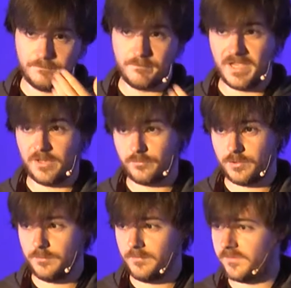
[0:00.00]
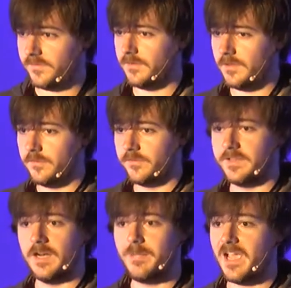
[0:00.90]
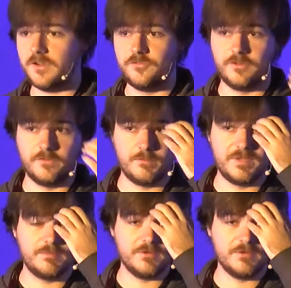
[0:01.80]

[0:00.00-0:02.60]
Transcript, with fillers: mail rooms, there's a ton of packages, and people